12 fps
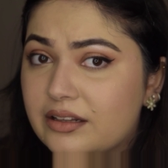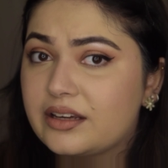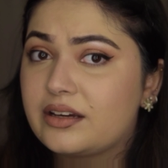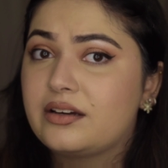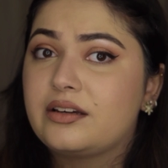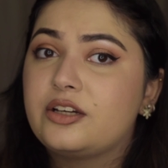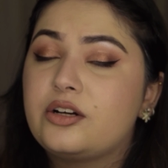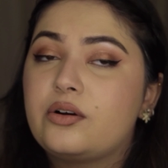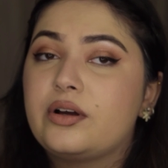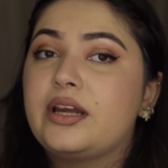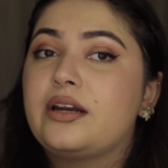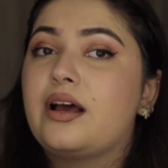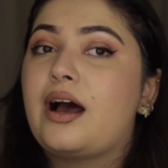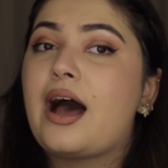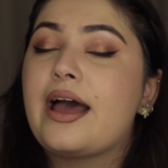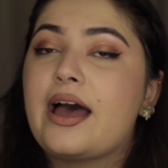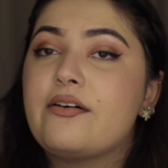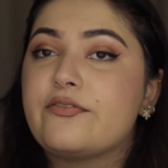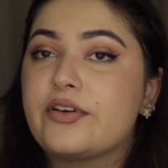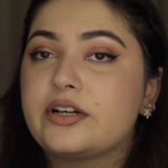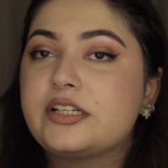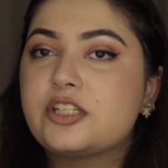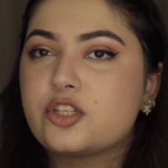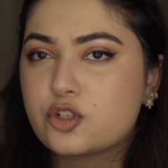Like, you know, I have
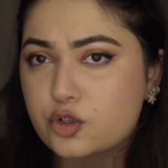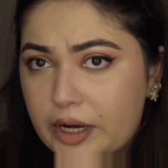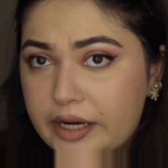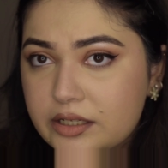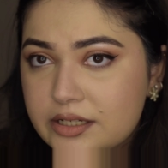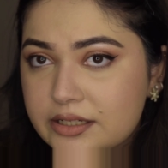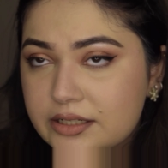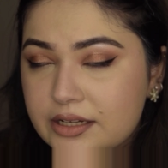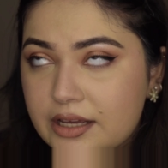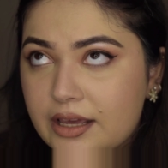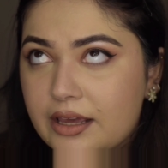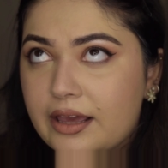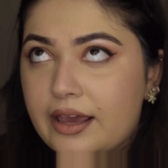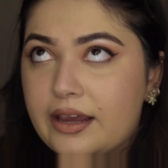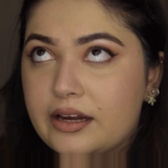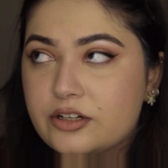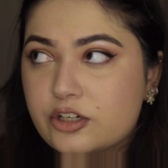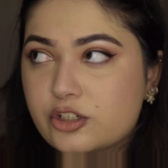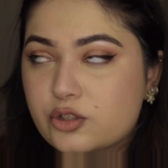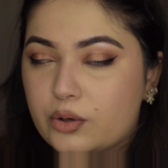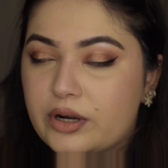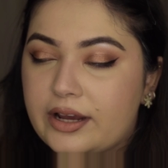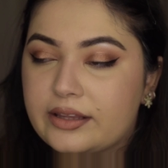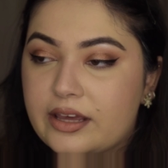very straight and
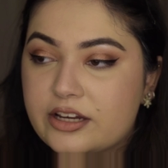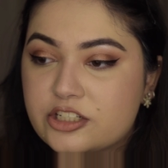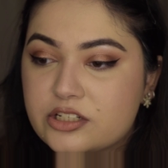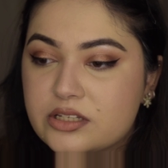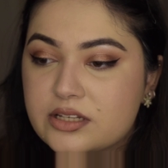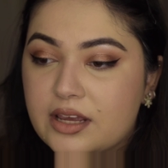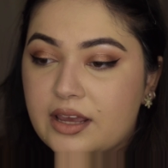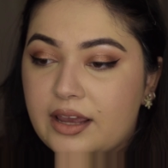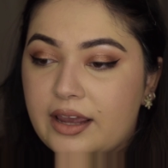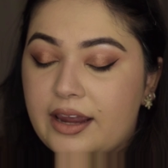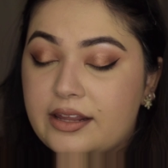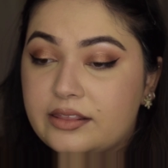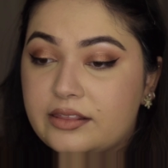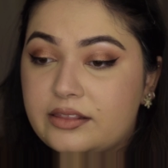short eyelashes, and